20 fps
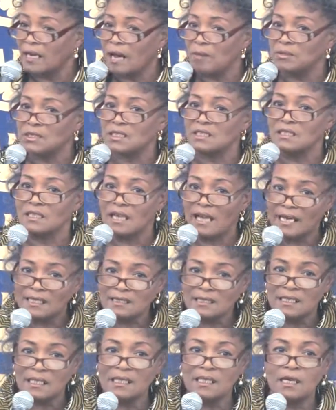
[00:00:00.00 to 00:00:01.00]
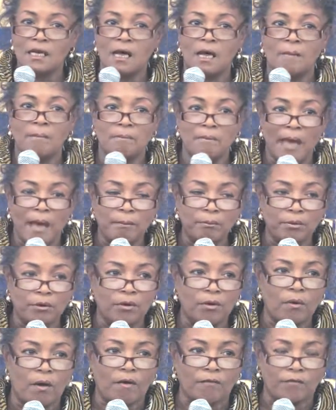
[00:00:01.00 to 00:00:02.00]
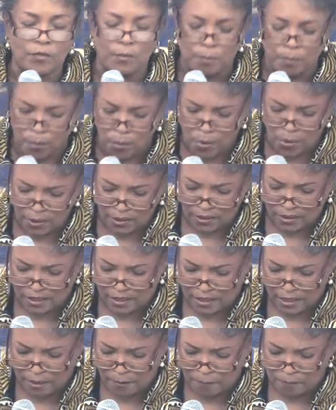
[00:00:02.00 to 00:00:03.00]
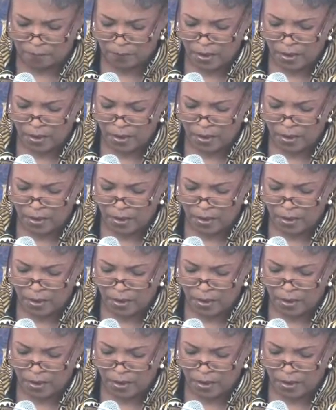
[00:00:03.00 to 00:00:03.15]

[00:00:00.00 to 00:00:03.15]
I was an elected member of the board there.